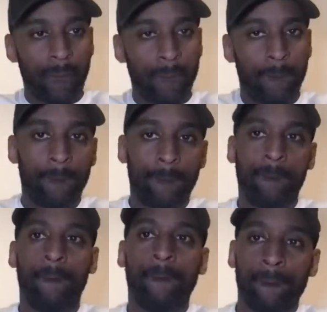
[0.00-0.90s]

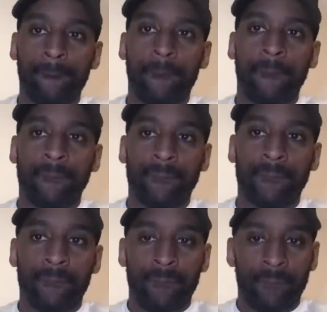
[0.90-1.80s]

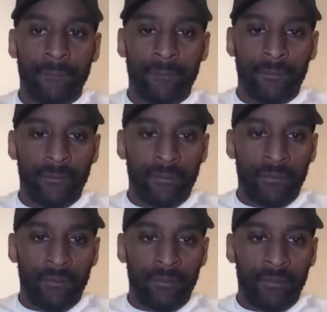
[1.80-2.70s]

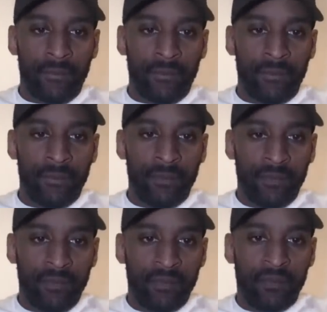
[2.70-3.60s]

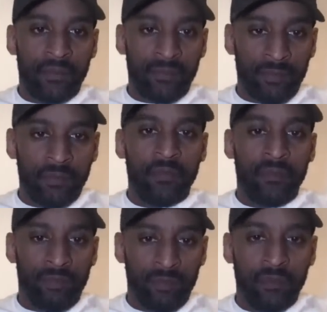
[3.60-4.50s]

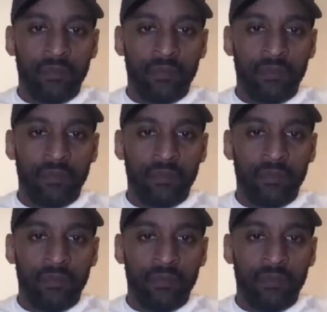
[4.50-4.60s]
[no speech]